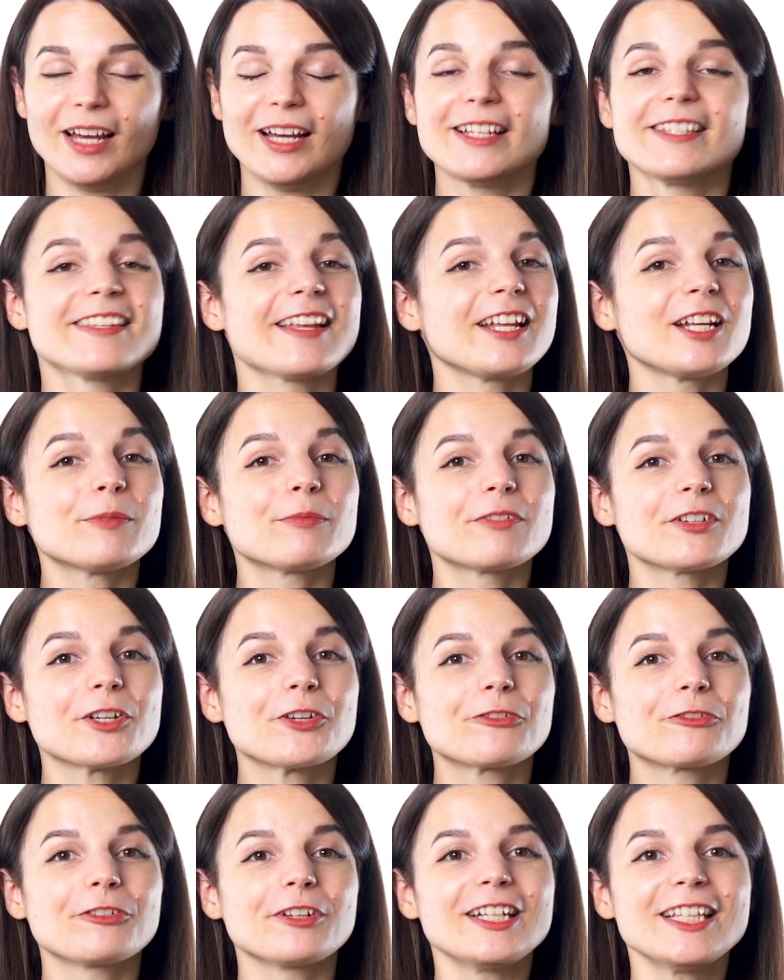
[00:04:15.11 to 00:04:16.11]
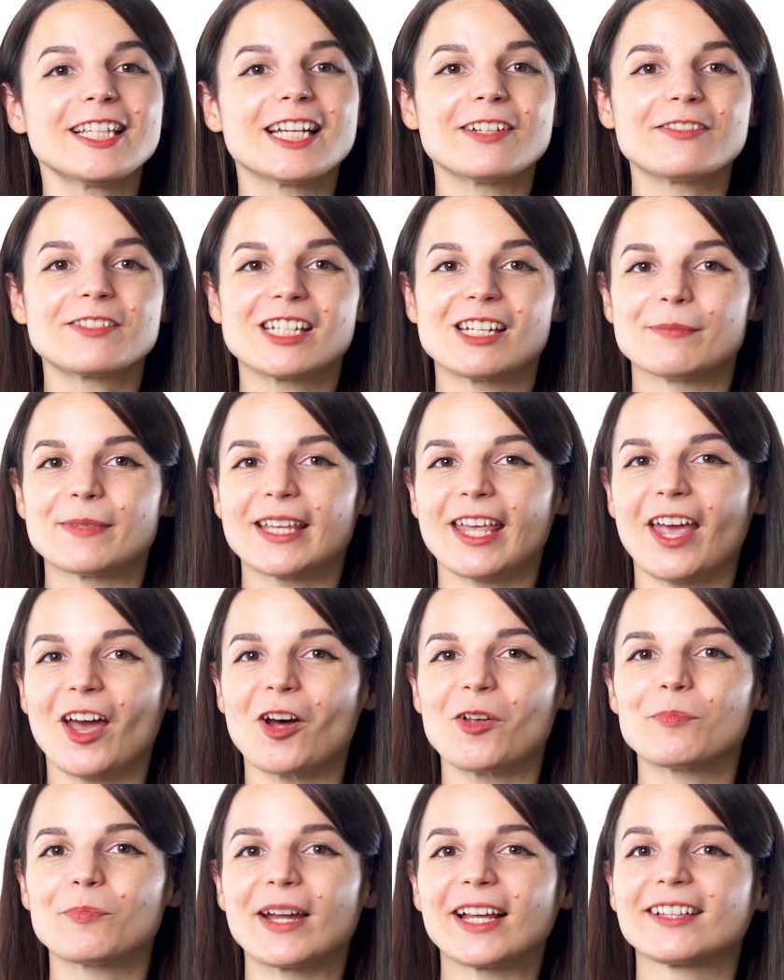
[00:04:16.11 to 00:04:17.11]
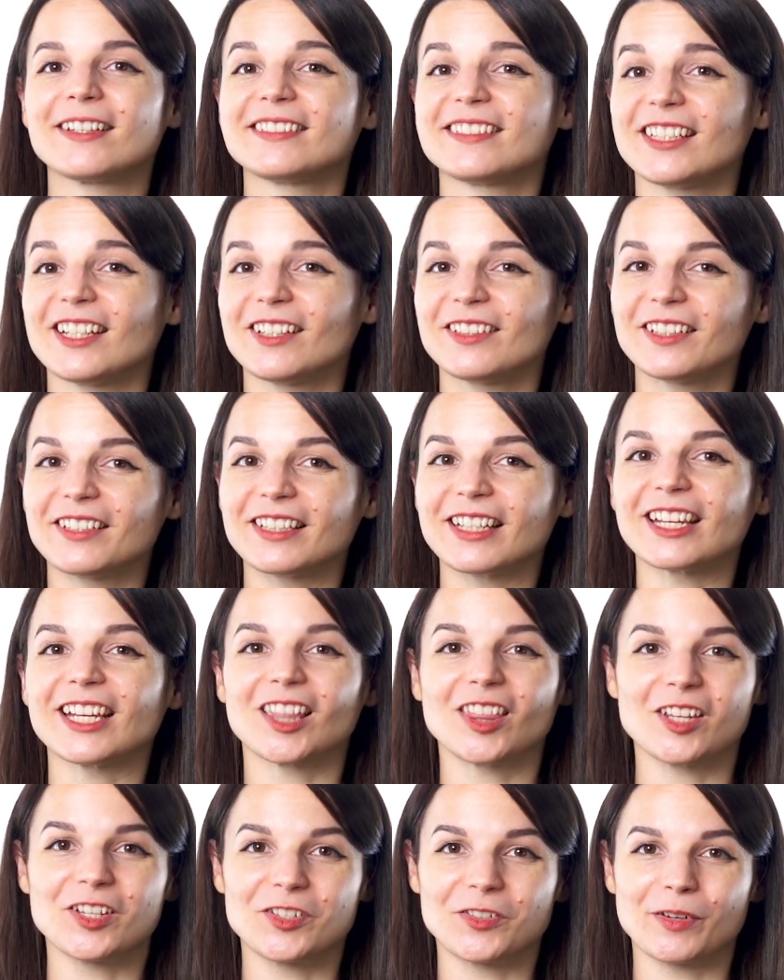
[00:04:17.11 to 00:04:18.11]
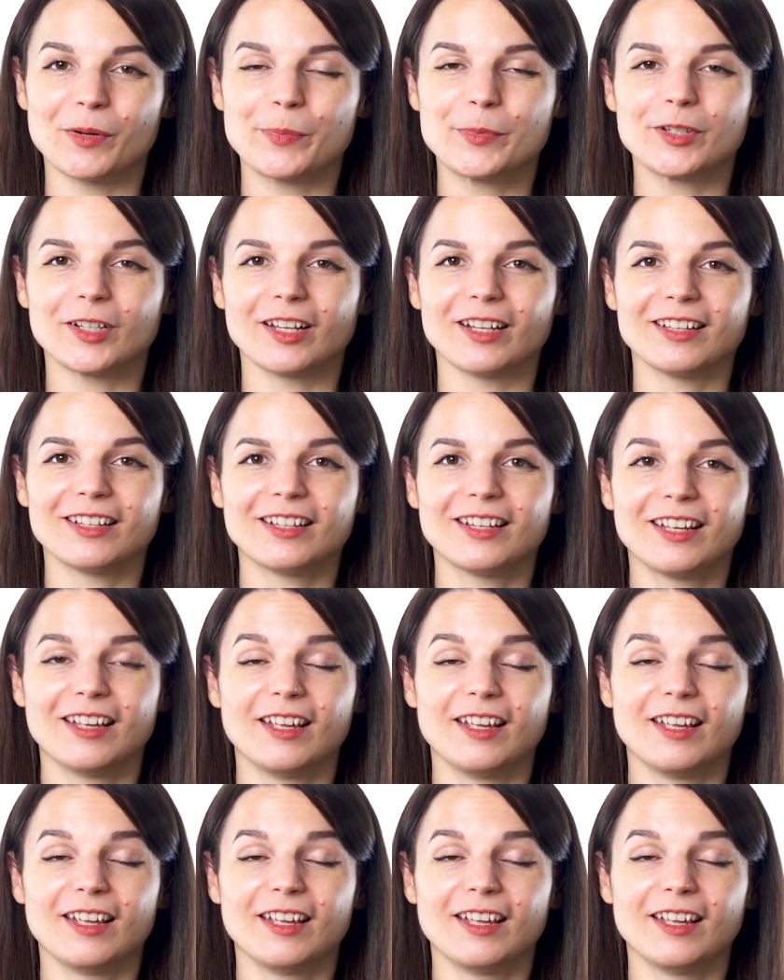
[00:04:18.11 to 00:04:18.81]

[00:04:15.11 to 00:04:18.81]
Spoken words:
Sign up for your free lifetime account by clicking on the link in the description.